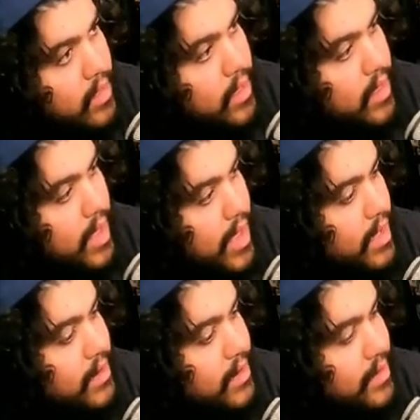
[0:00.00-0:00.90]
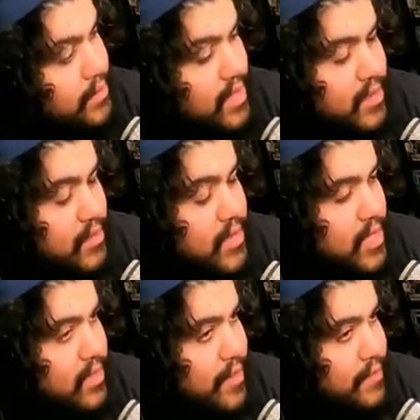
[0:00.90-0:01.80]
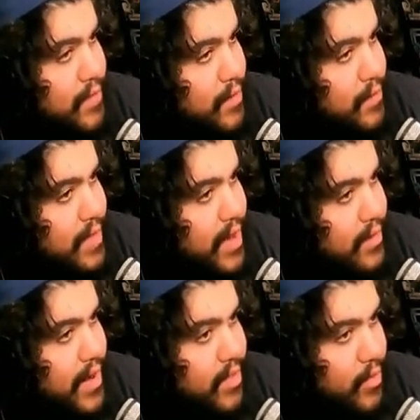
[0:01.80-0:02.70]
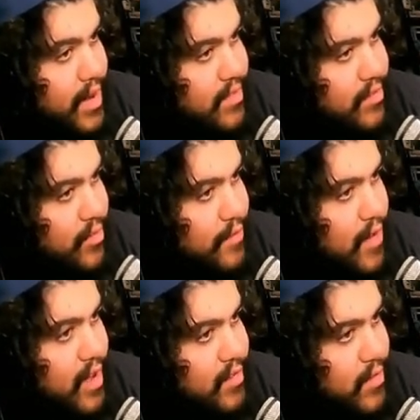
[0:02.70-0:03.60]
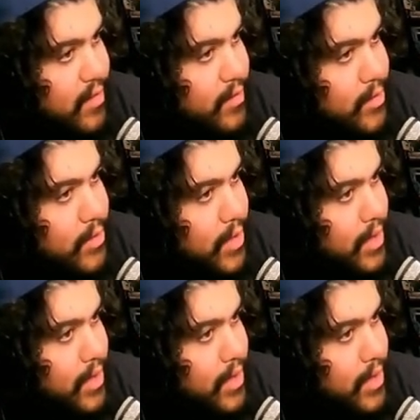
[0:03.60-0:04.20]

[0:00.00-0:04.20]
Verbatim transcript: yeah. You seen you seen the set photos for that, right? The 20th Century Fox logo and shit.